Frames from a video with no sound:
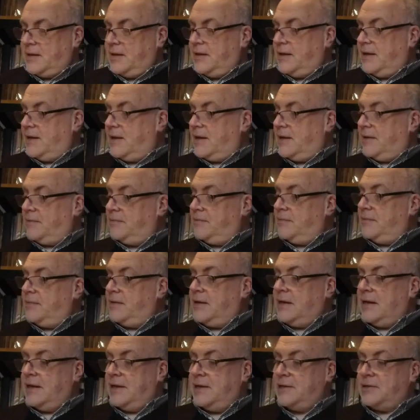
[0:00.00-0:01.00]
Yeah,
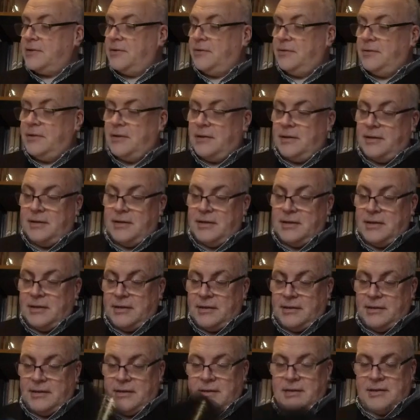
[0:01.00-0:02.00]
and it's on
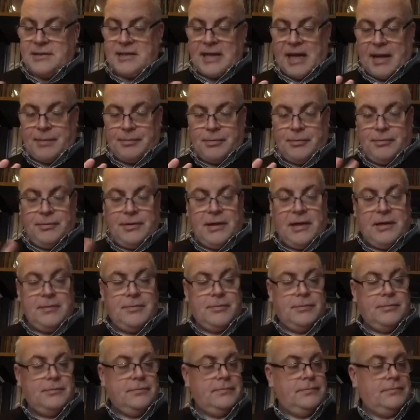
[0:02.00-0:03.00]
the Zapple
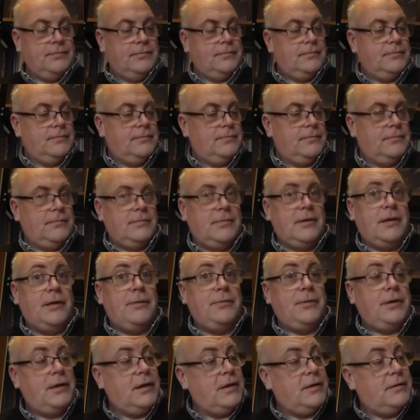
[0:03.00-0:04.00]
label. There
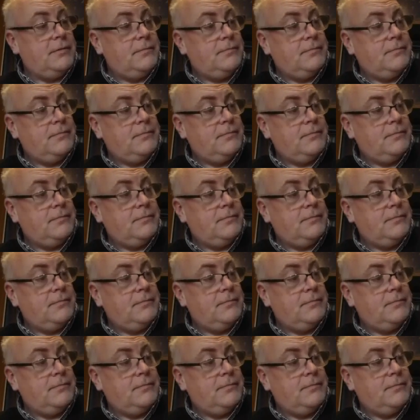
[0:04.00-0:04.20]
we go.